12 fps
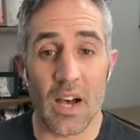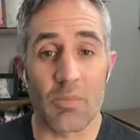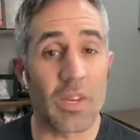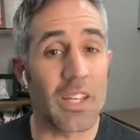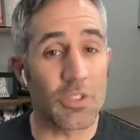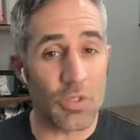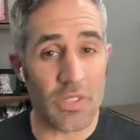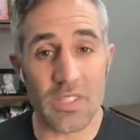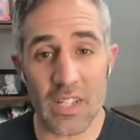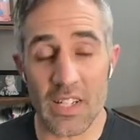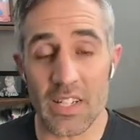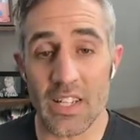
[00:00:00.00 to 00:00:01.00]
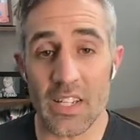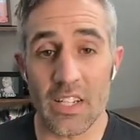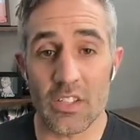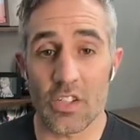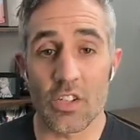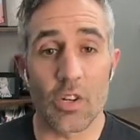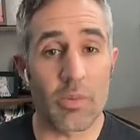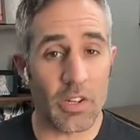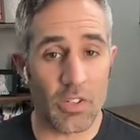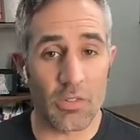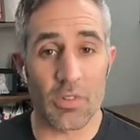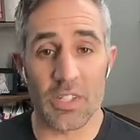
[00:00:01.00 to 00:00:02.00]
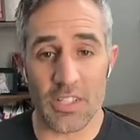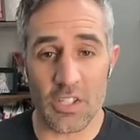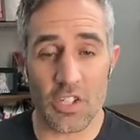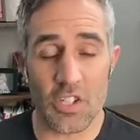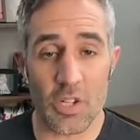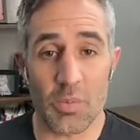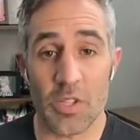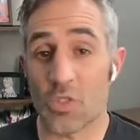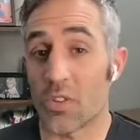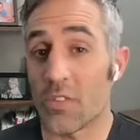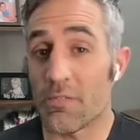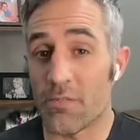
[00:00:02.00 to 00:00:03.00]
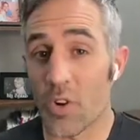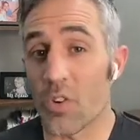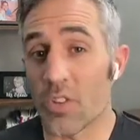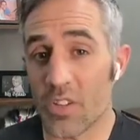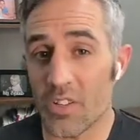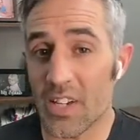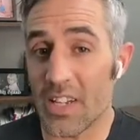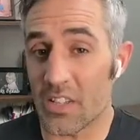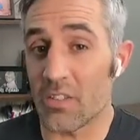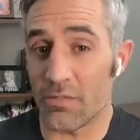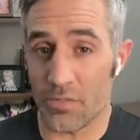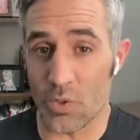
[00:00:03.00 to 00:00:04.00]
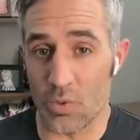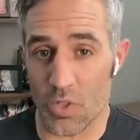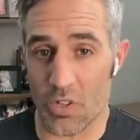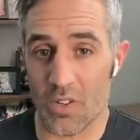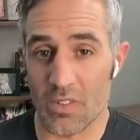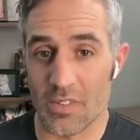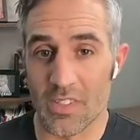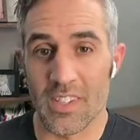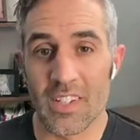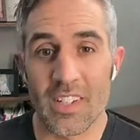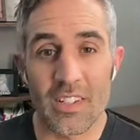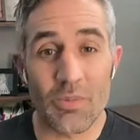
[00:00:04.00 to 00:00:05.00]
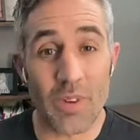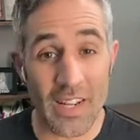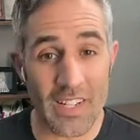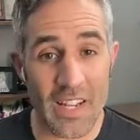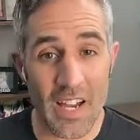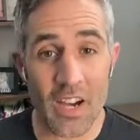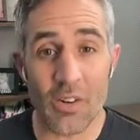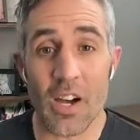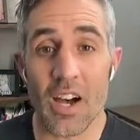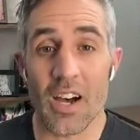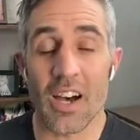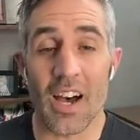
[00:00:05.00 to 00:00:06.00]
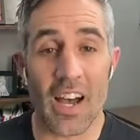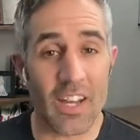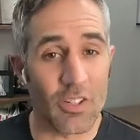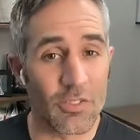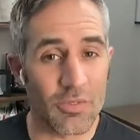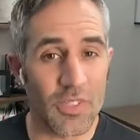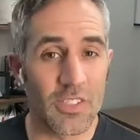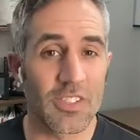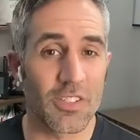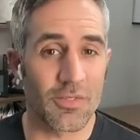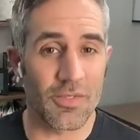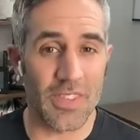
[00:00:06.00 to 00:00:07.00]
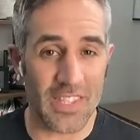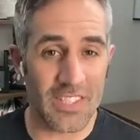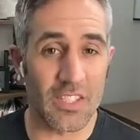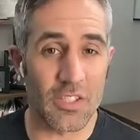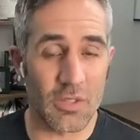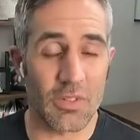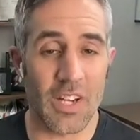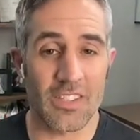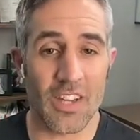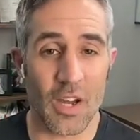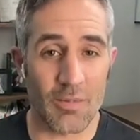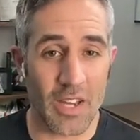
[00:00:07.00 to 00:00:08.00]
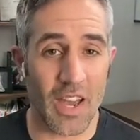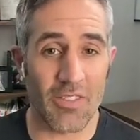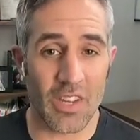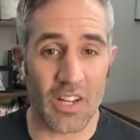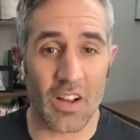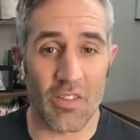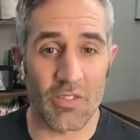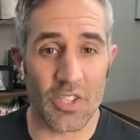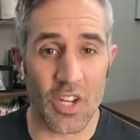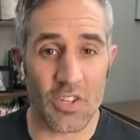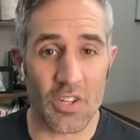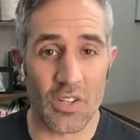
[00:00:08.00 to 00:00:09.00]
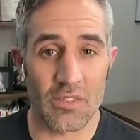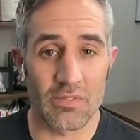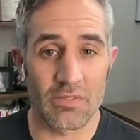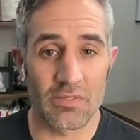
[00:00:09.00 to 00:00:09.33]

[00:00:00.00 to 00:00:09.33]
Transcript: I'm interested in getting to know about your relationship history further in the future. Right now, I don't feel as if this is the right time to have that conversation.